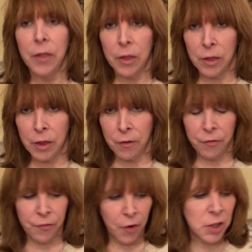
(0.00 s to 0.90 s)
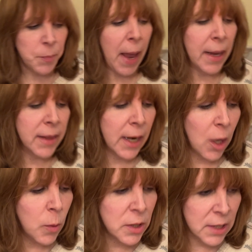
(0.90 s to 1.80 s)
The first bag that I
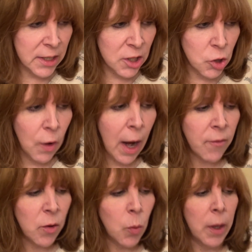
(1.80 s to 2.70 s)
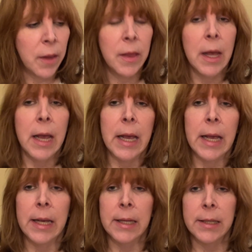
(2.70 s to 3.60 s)
always like to travel with
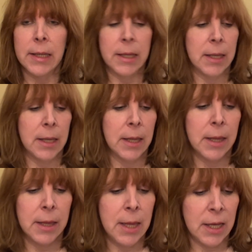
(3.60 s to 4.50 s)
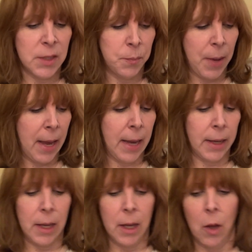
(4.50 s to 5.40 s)
is this bag,
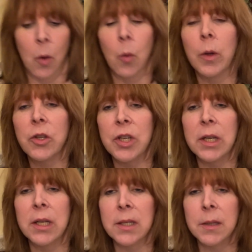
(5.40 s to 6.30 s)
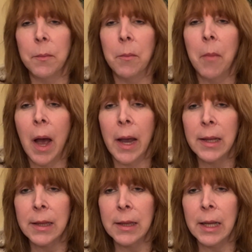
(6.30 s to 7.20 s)
which is my
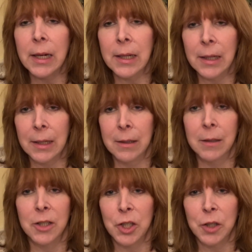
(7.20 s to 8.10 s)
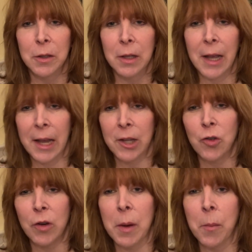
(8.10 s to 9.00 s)
little
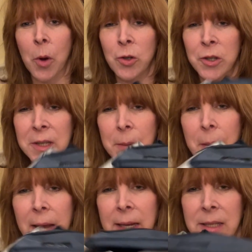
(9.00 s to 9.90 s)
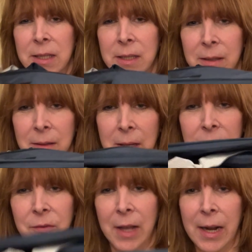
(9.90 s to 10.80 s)
extra emergency bag. It's
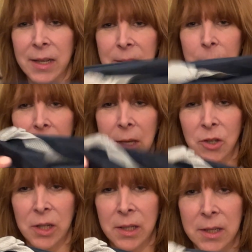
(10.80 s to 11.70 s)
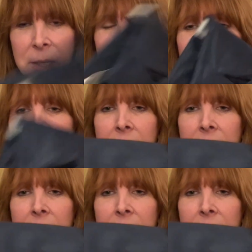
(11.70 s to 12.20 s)
as flat as can be, as you can see,